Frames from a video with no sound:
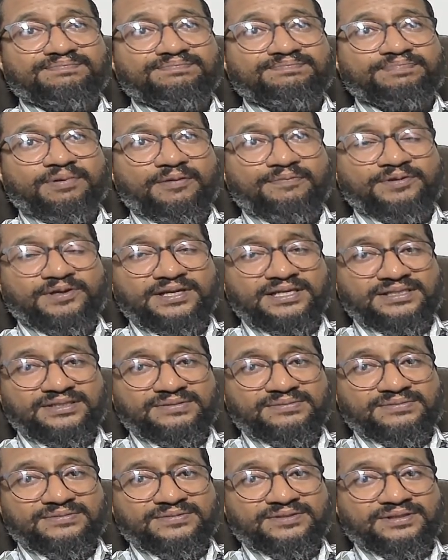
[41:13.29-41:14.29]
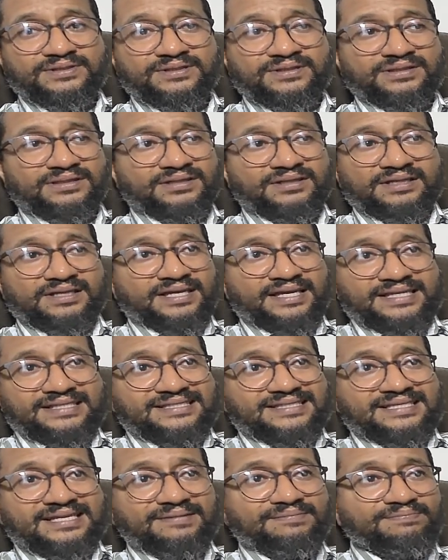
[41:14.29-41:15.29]
populism. It's
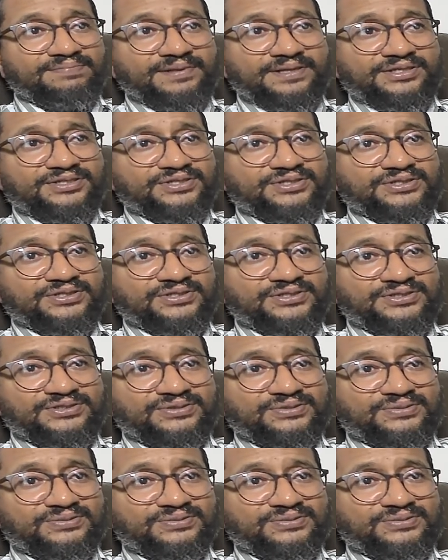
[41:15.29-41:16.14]
simply just